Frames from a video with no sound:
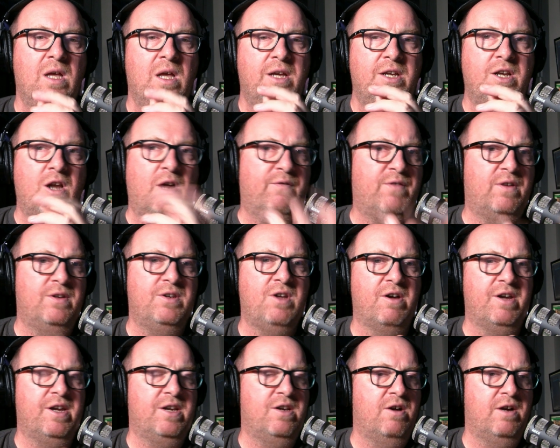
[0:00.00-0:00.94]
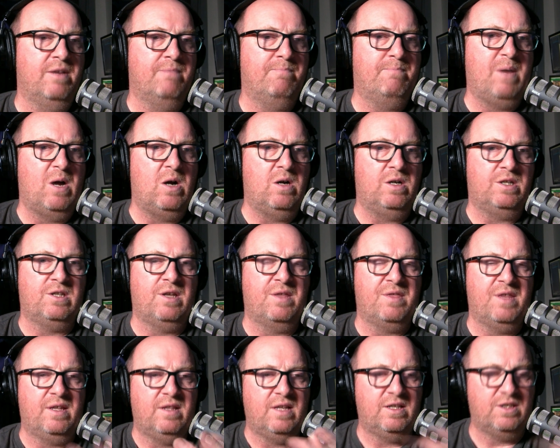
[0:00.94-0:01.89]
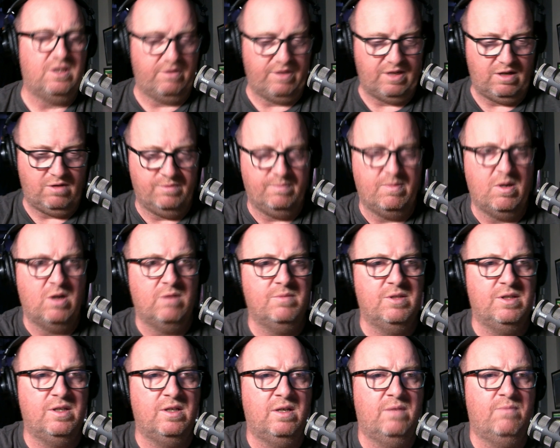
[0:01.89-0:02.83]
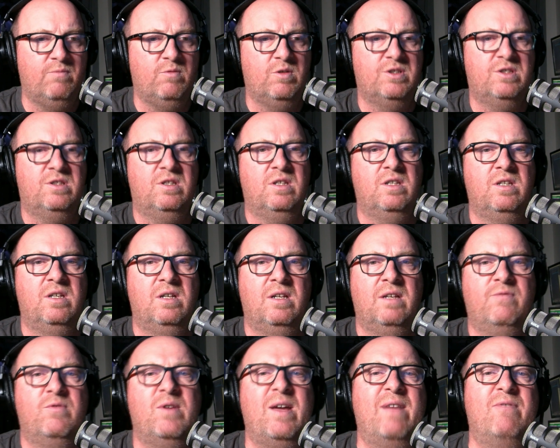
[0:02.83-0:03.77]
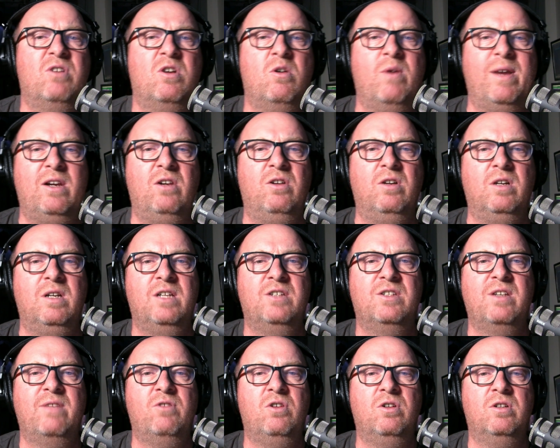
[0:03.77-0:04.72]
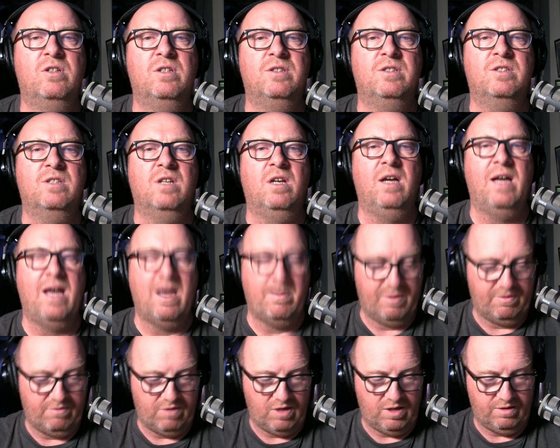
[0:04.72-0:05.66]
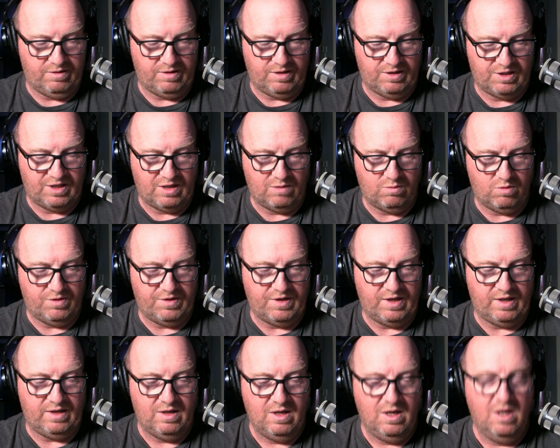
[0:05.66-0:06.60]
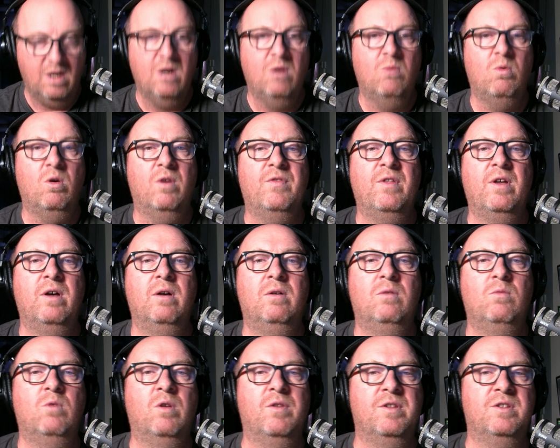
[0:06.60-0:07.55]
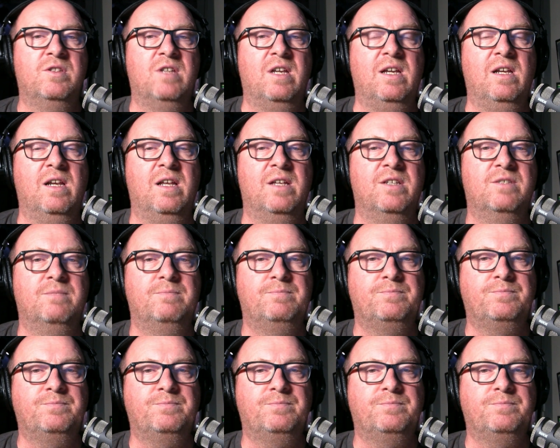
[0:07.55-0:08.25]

you know, for 99 bucks, I think they're doing it on moment. Uh, what's the, if we have a quick look, let's have a look at uh, Abbey Road and see what they, what the, what the deal is.